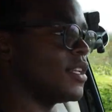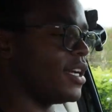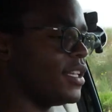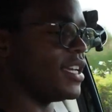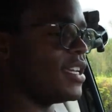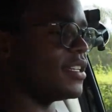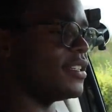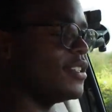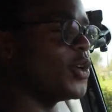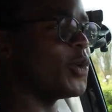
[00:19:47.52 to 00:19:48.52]
I like it.
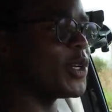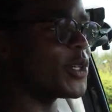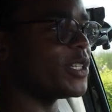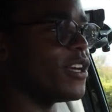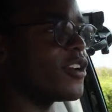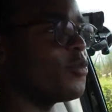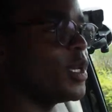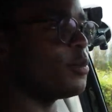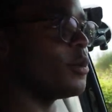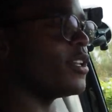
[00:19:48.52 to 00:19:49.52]
No wonder a lot of
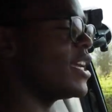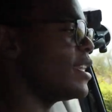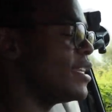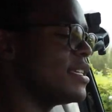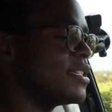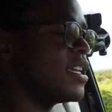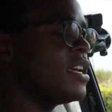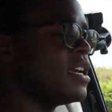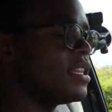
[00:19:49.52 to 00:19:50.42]
people like these.